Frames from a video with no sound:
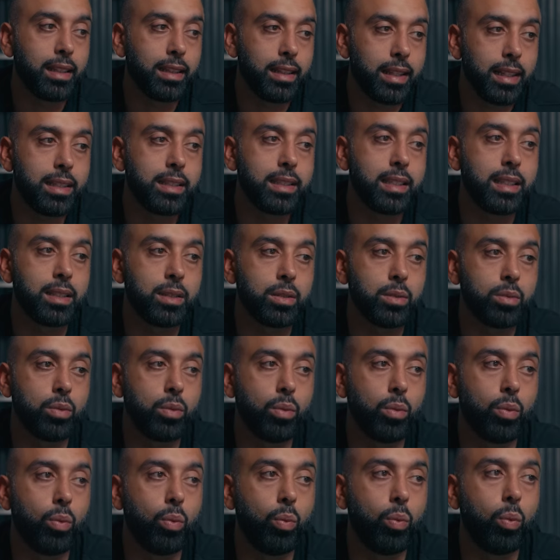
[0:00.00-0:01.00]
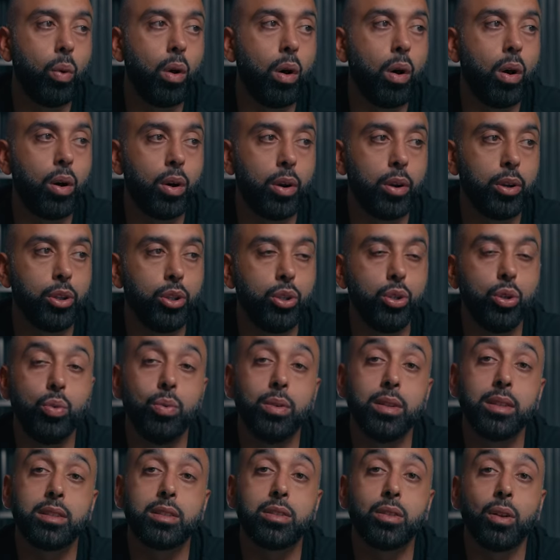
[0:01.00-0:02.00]
this is what you
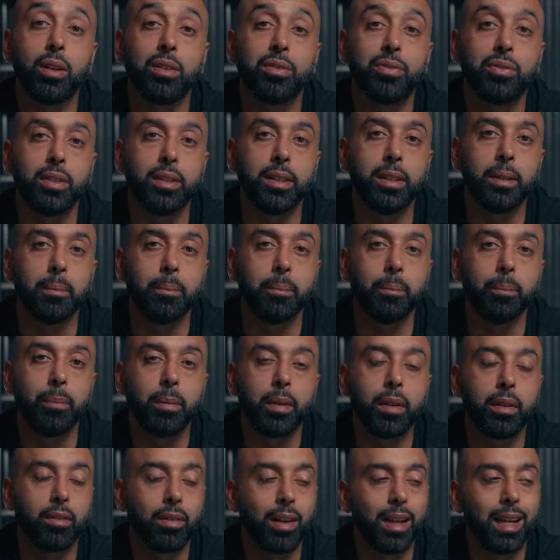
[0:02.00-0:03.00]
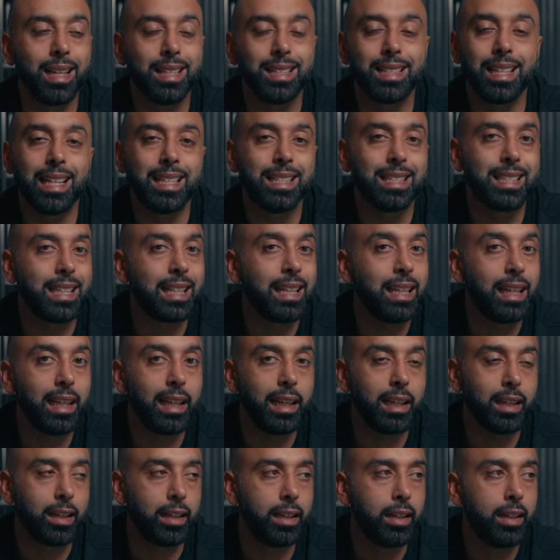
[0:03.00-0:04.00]
will solve for them, right? It's
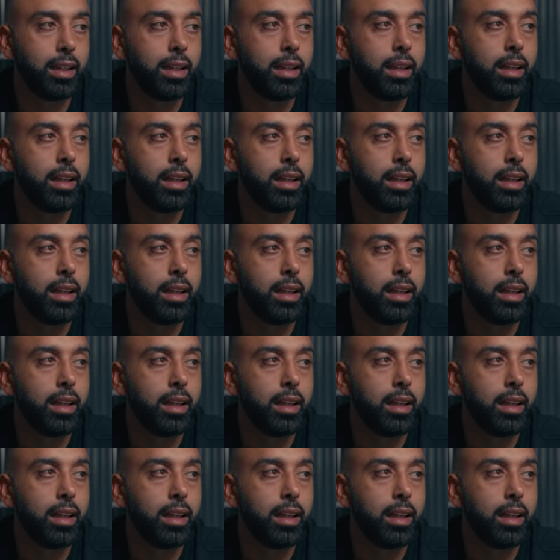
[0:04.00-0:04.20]
clear.